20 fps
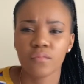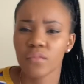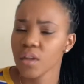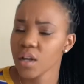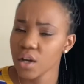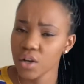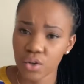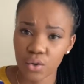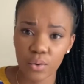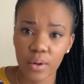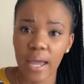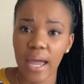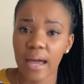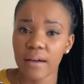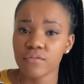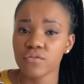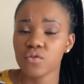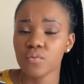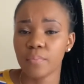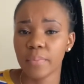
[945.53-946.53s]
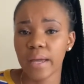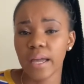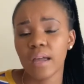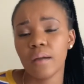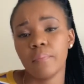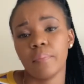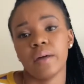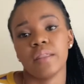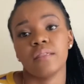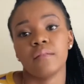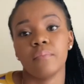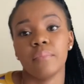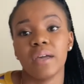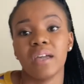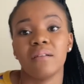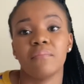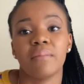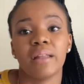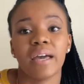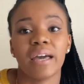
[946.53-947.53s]
You don't have to pay, but the
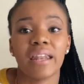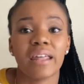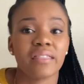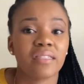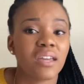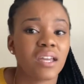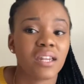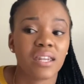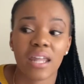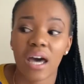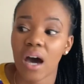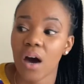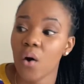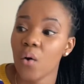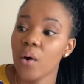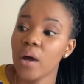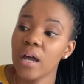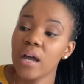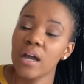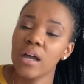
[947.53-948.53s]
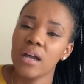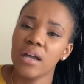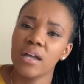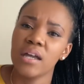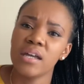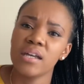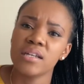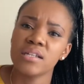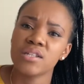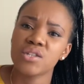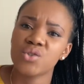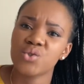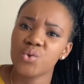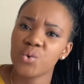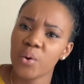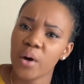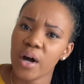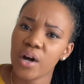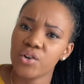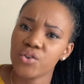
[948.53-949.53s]
paid plan I think now is
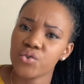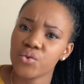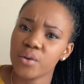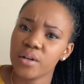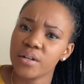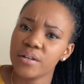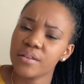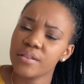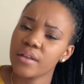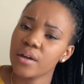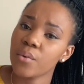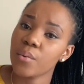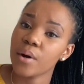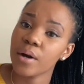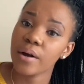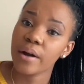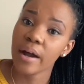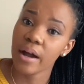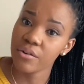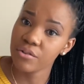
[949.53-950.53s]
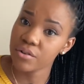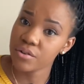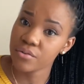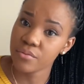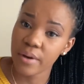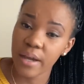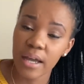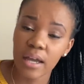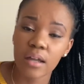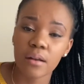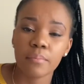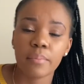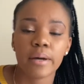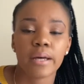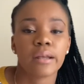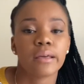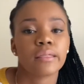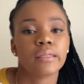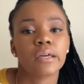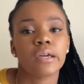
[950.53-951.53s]
200. They were 100 rand, but
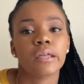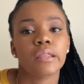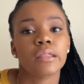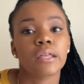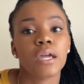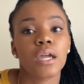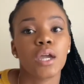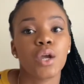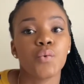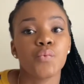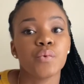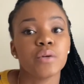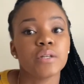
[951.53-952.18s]
I think they